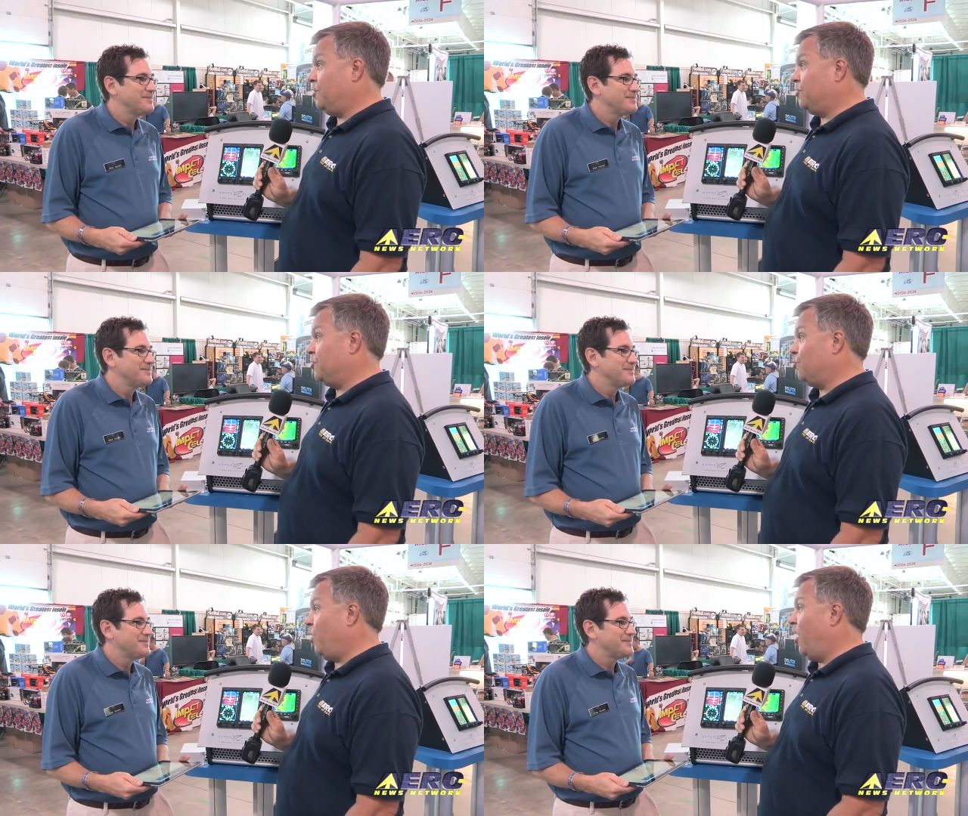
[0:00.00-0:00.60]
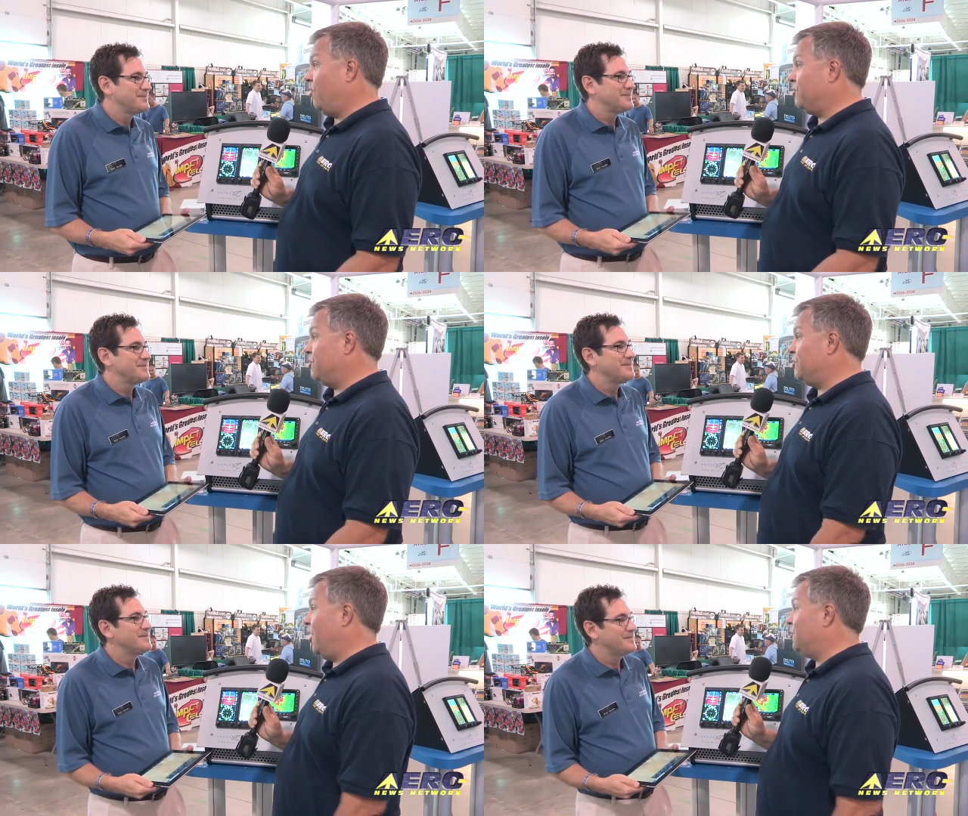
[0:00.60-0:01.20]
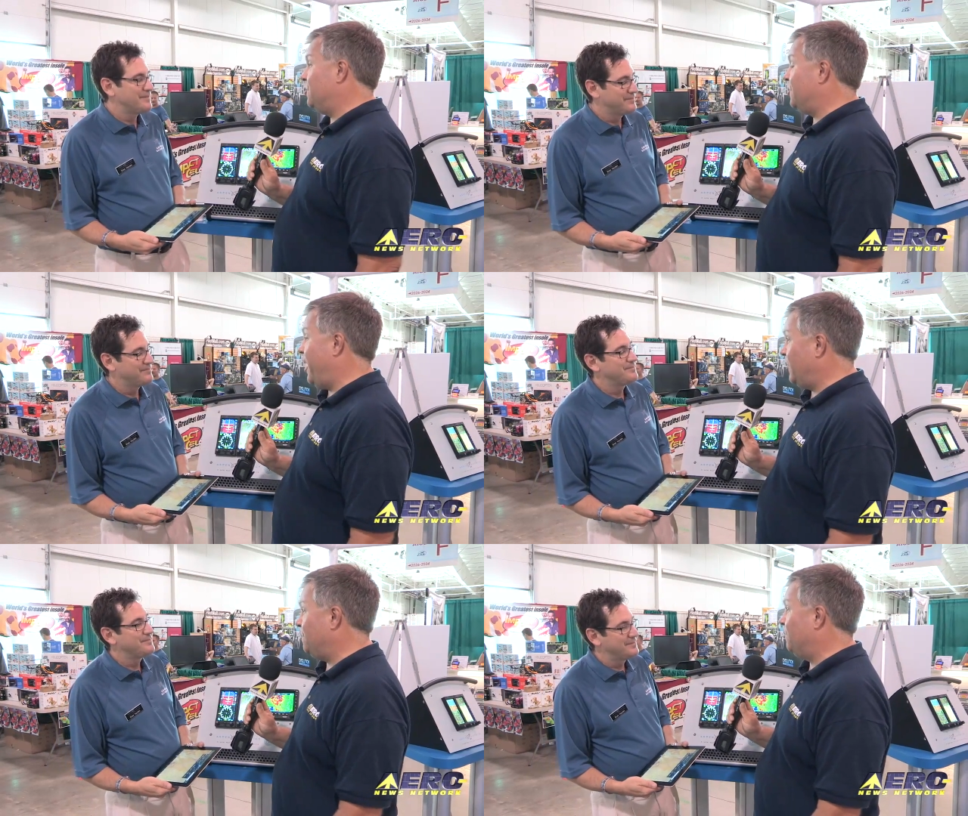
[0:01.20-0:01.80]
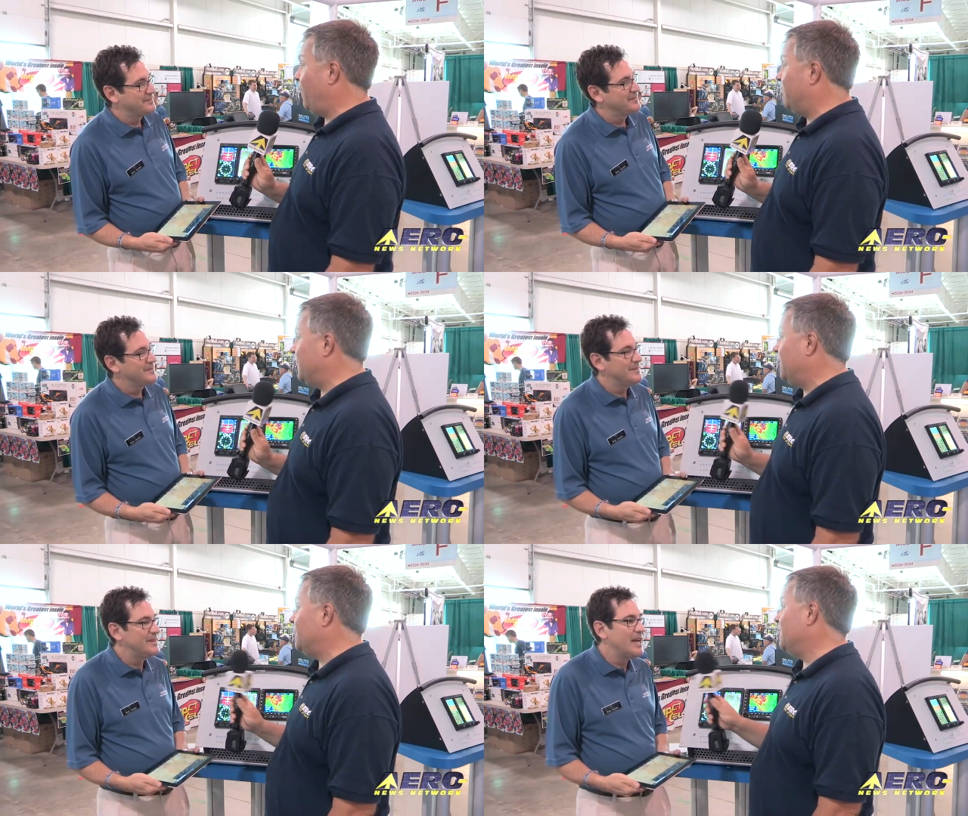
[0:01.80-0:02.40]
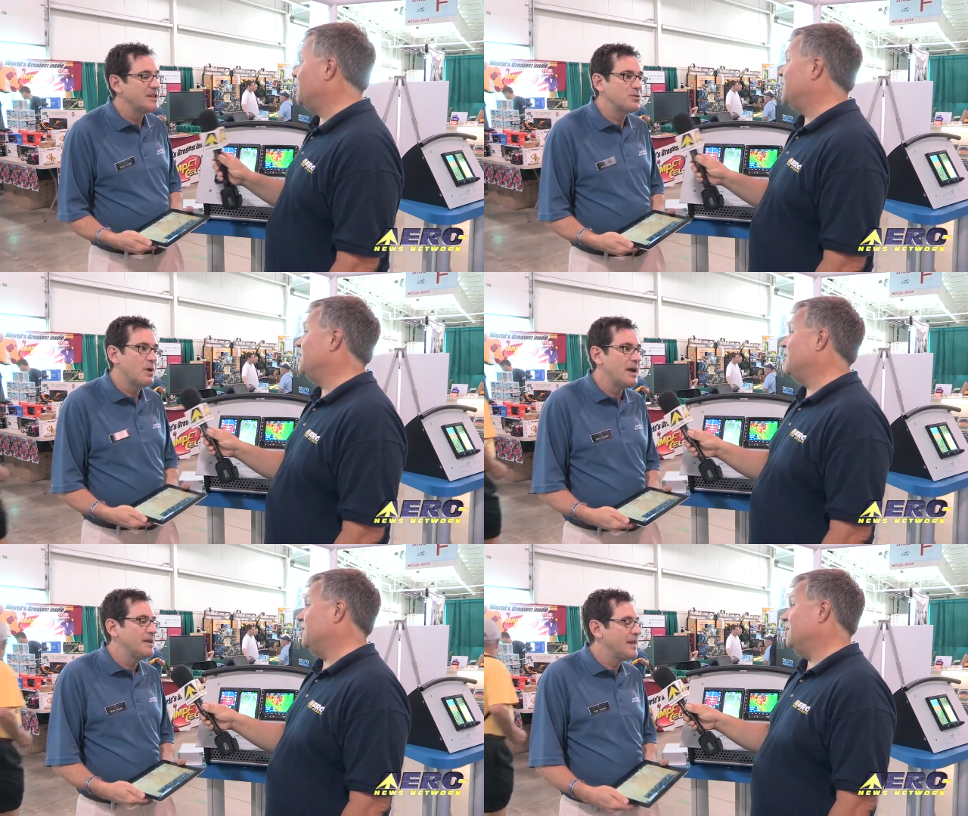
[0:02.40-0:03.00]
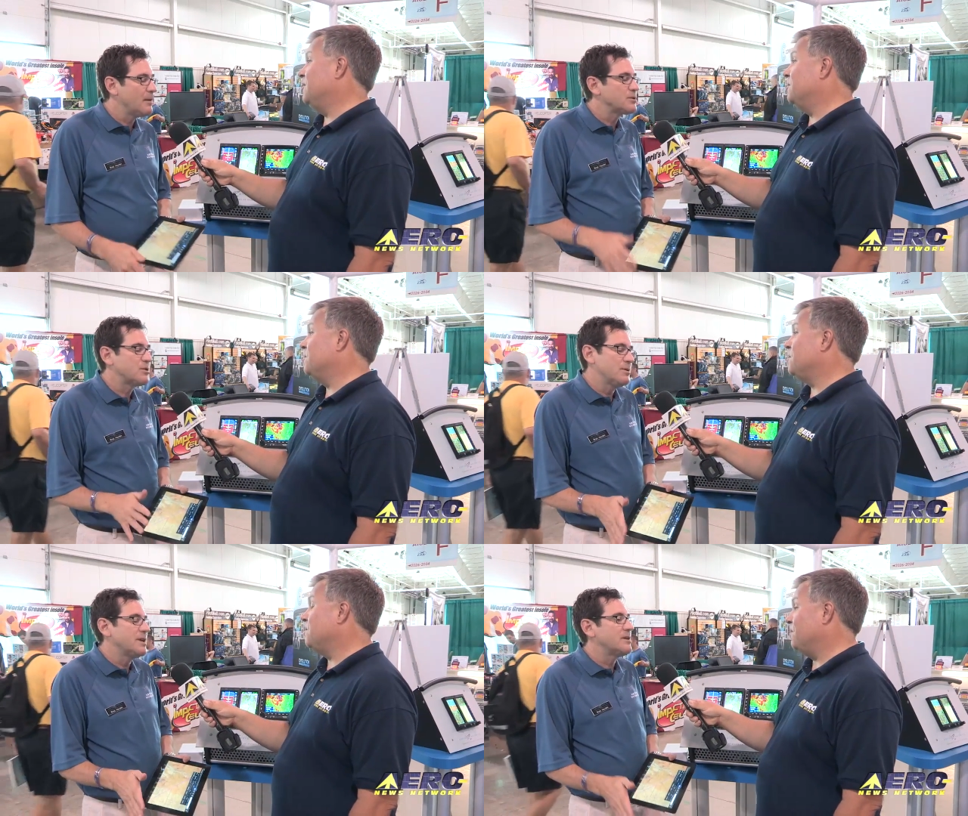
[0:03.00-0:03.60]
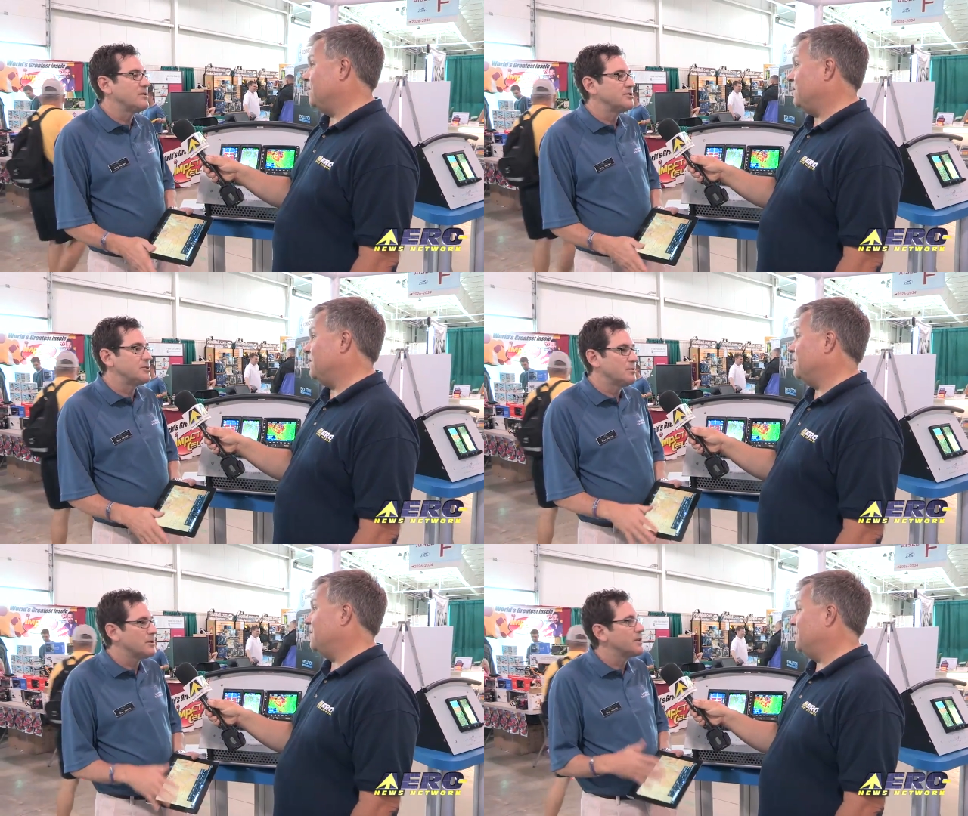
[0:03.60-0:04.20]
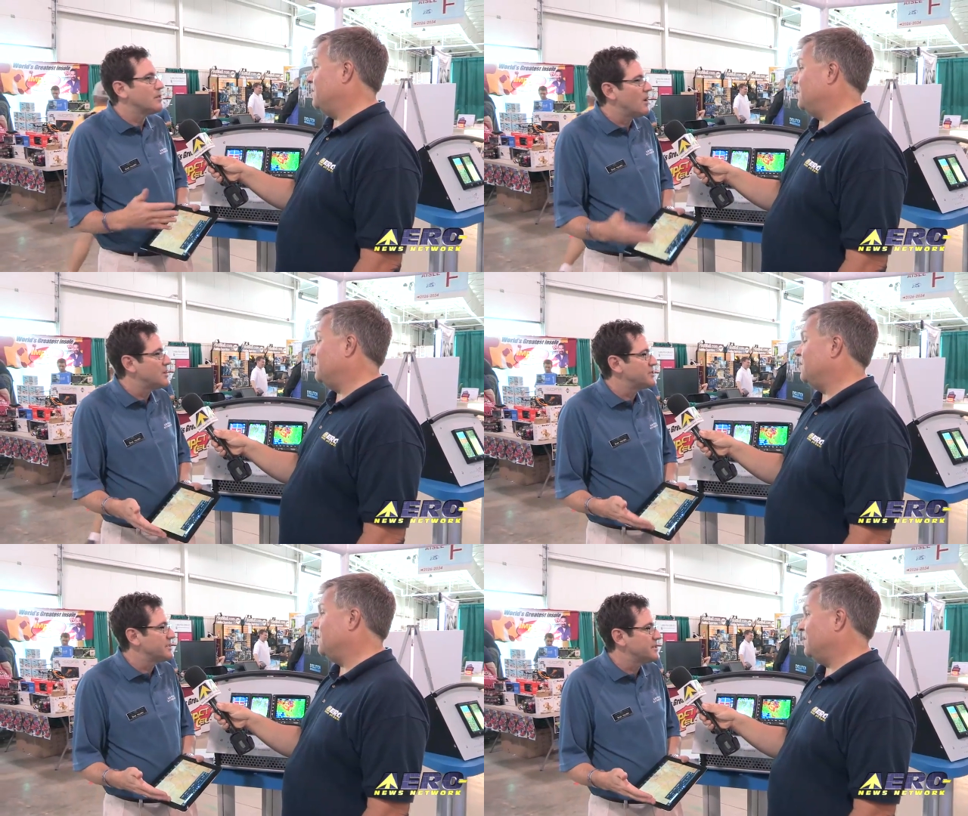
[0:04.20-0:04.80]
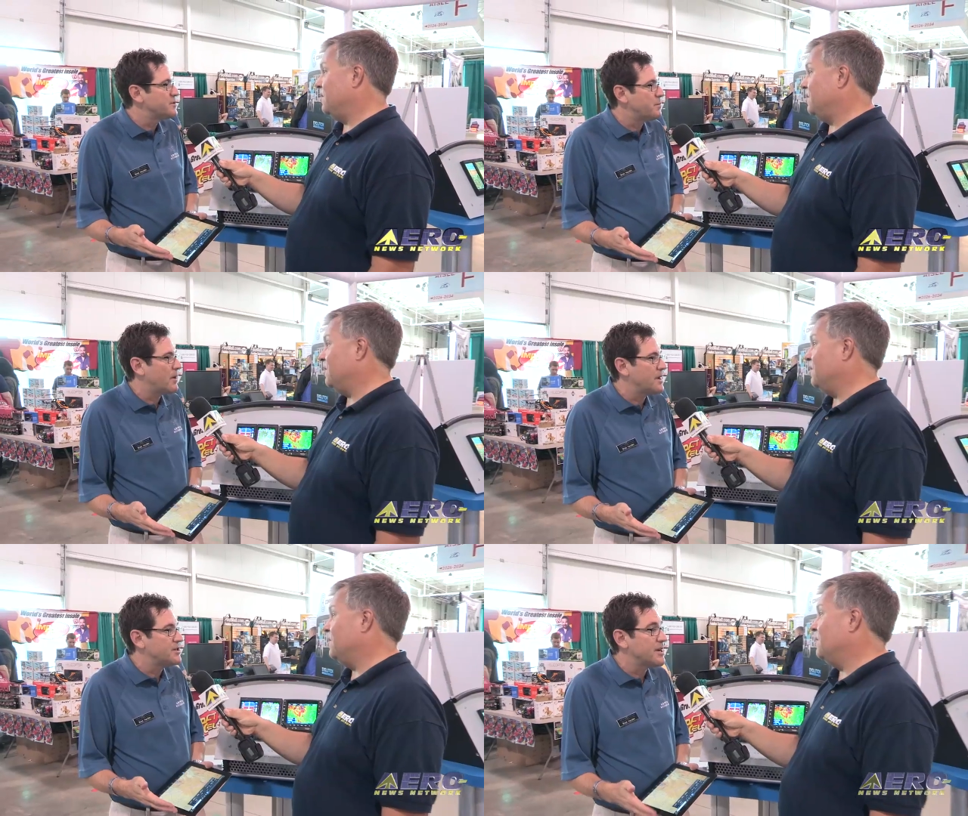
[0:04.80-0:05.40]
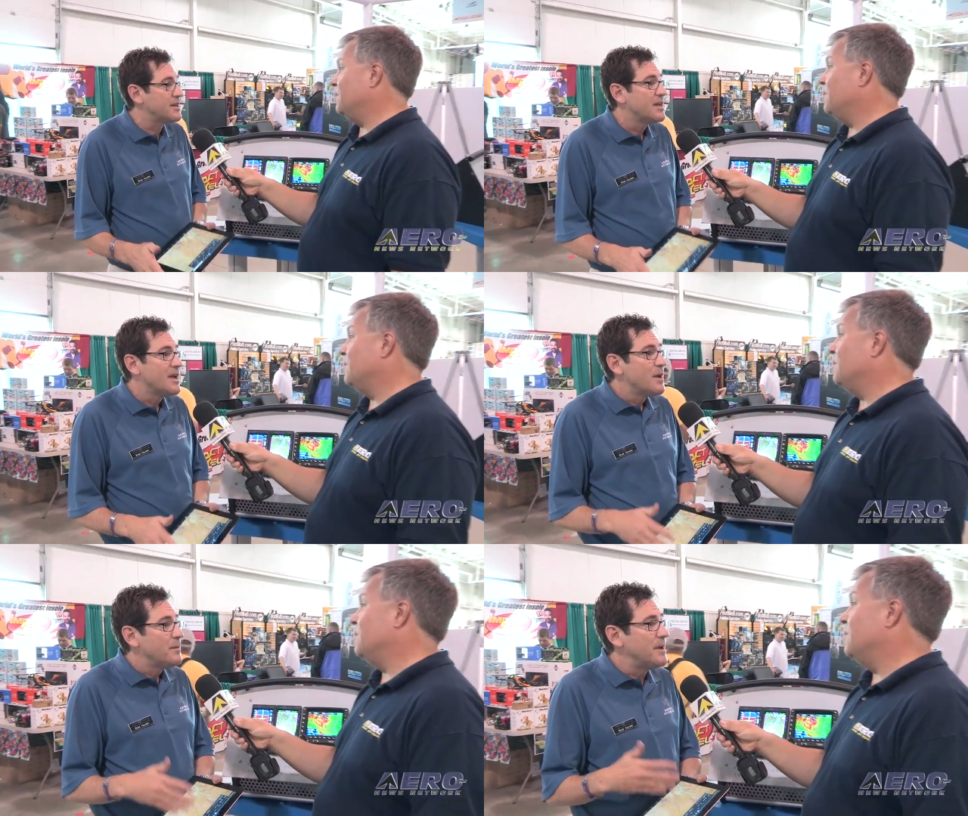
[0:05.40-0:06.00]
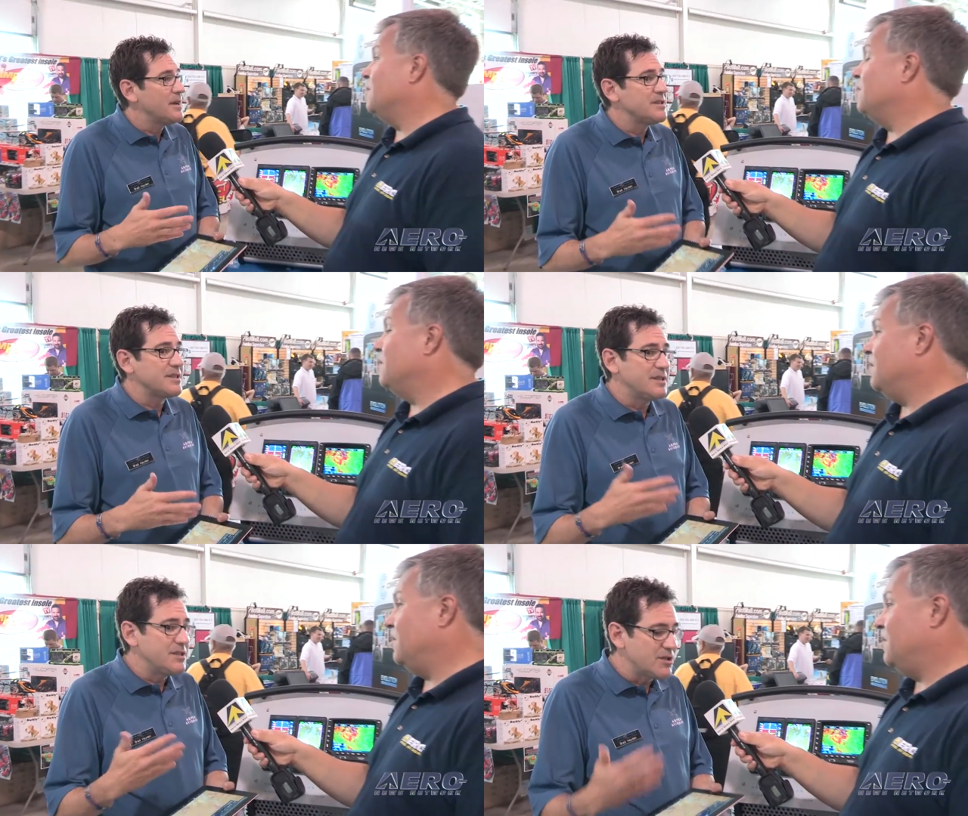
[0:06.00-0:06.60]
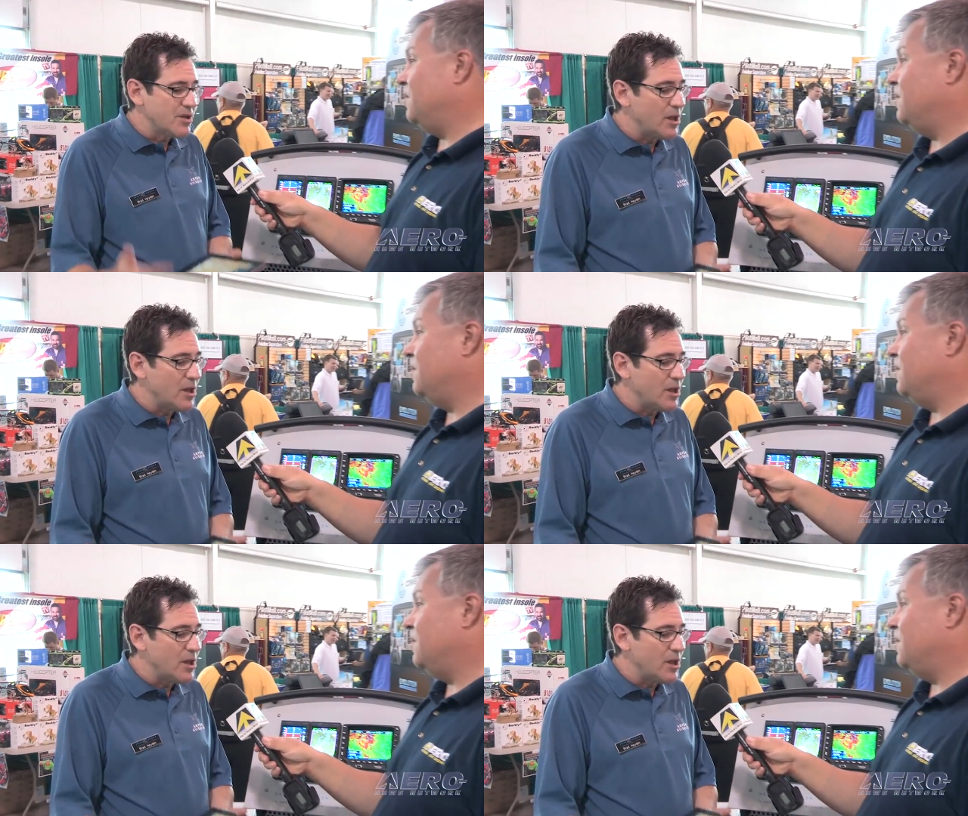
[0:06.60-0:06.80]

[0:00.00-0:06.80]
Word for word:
Speaker 1: this as well. This is not just an Aspen project.
Speaker 2: That's right, and that was critical to really launching this project, because this is